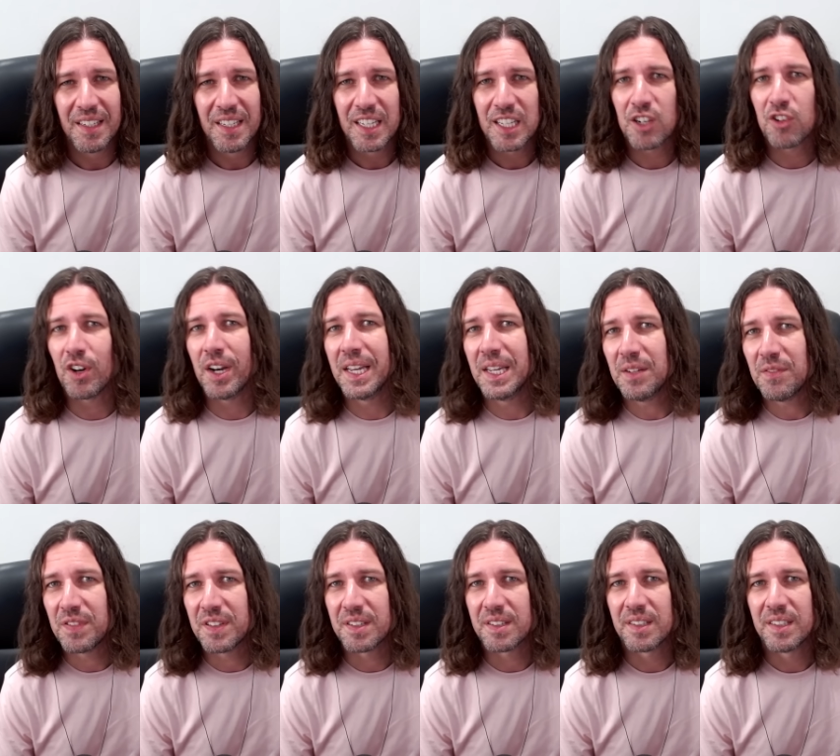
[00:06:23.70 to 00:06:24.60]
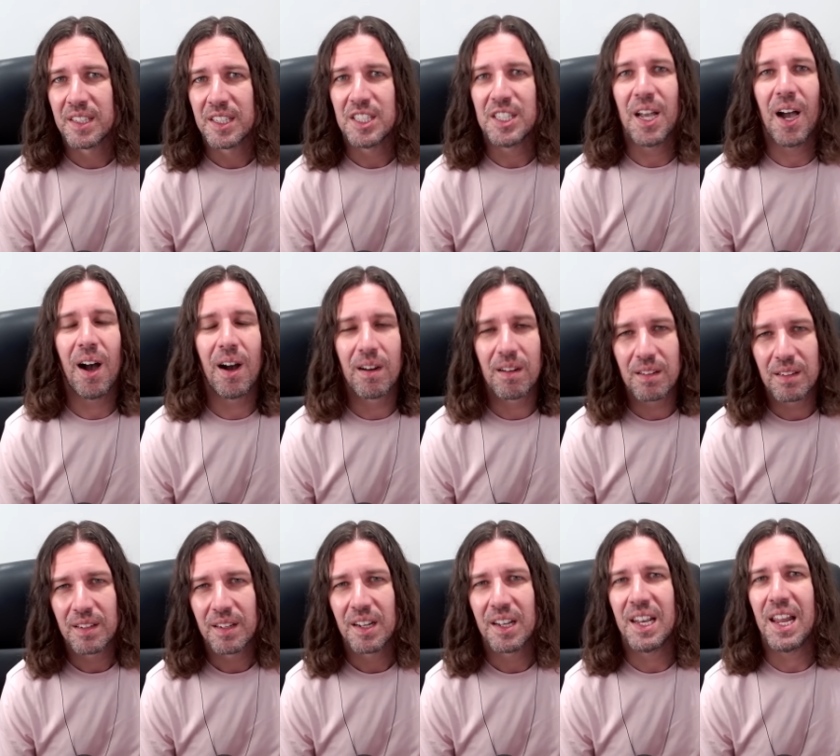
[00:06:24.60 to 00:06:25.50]
Greaves, young,
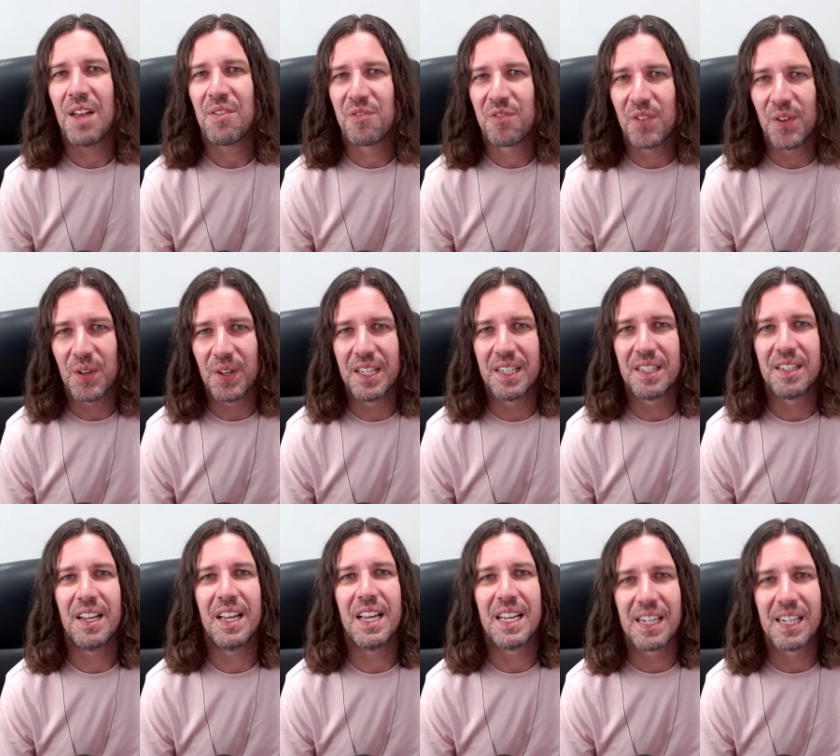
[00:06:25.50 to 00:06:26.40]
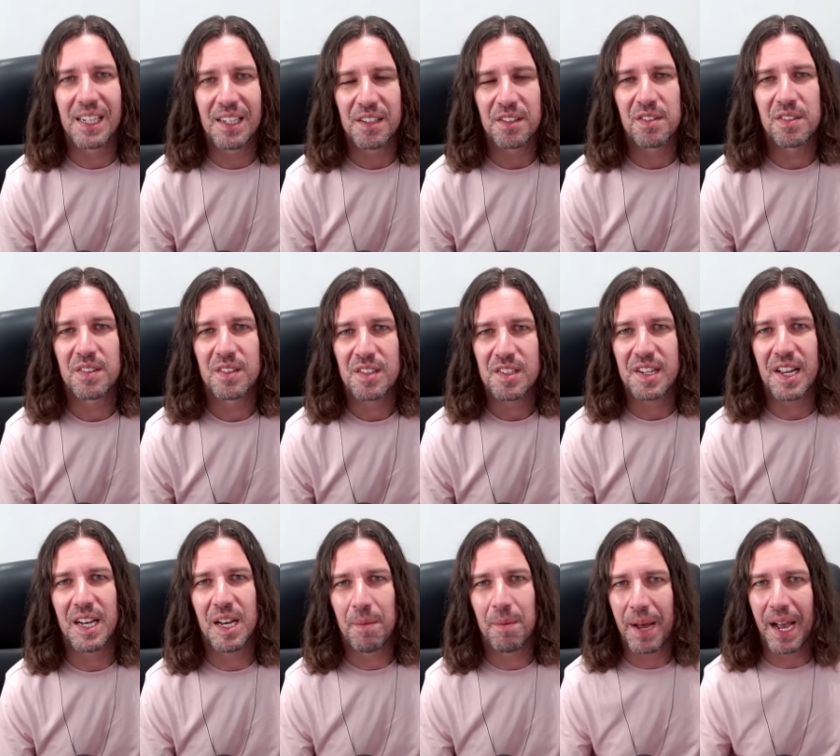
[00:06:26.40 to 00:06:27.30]
left footed English
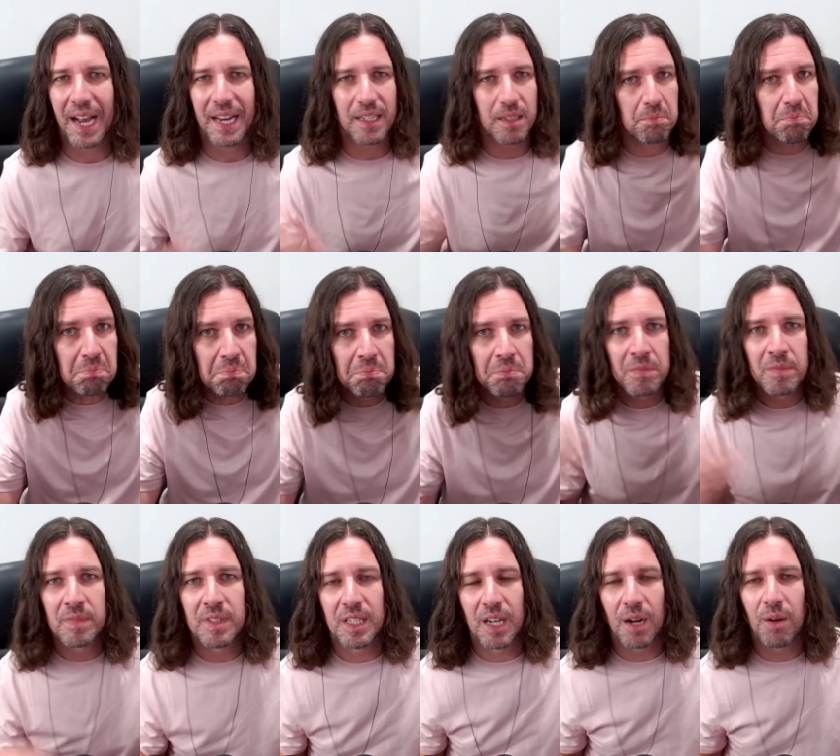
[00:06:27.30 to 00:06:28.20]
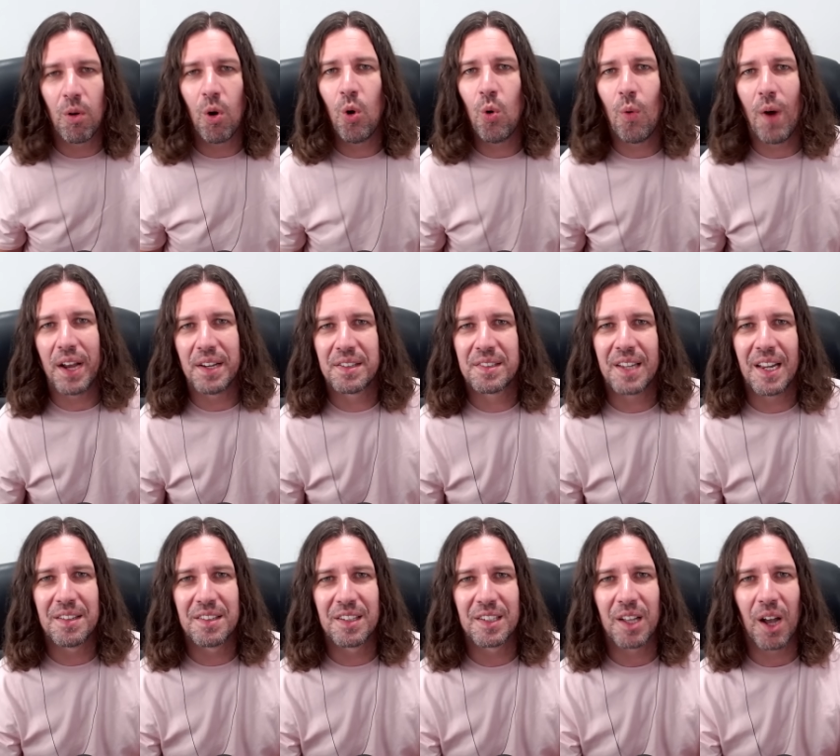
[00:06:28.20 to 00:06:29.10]
centre back, you know, always
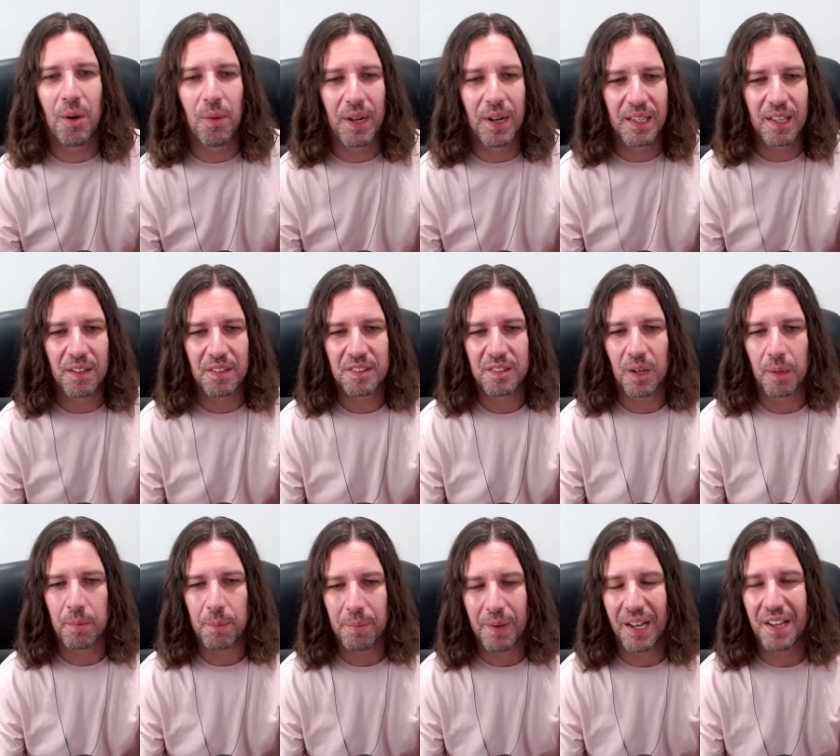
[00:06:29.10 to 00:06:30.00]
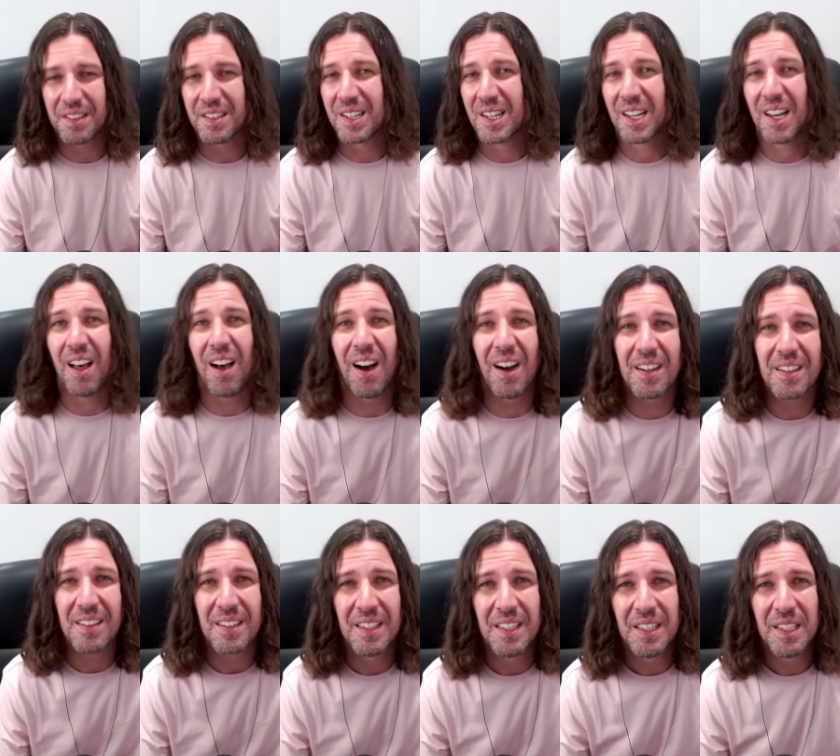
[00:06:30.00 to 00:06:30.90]
tend to go well, those type of players. And
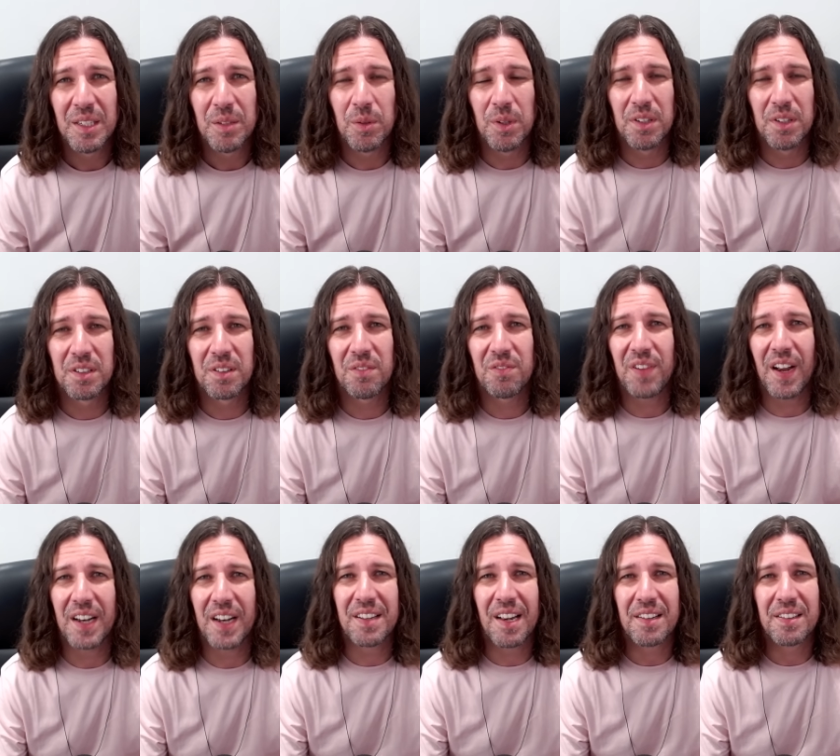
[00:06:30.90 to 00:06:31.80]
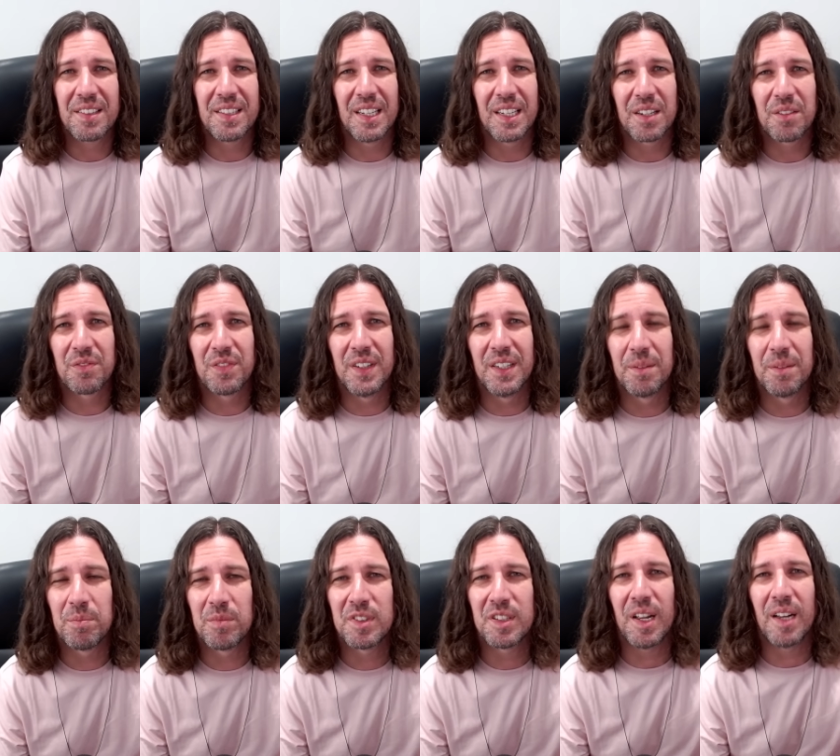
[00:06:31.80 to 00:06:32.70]
Clarke was fantastic for
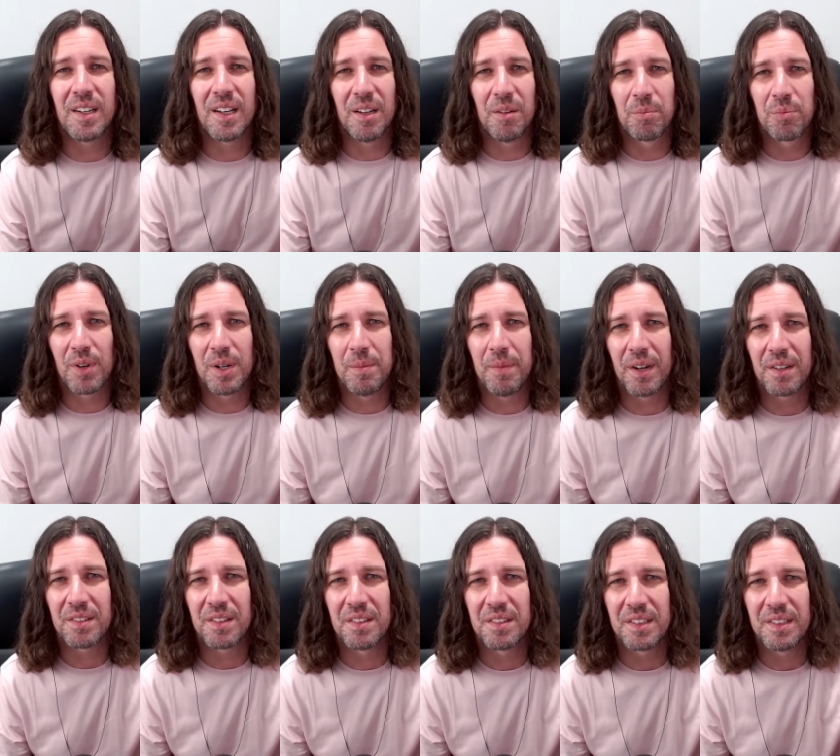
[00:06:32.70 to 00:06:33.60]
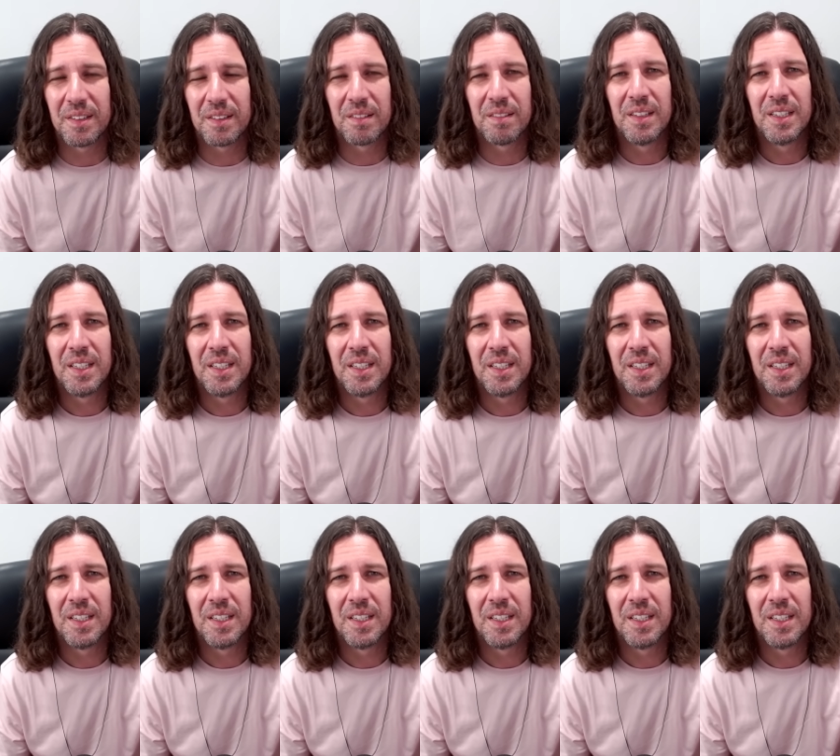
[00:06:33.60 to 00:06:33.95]
Sunderland pretty much until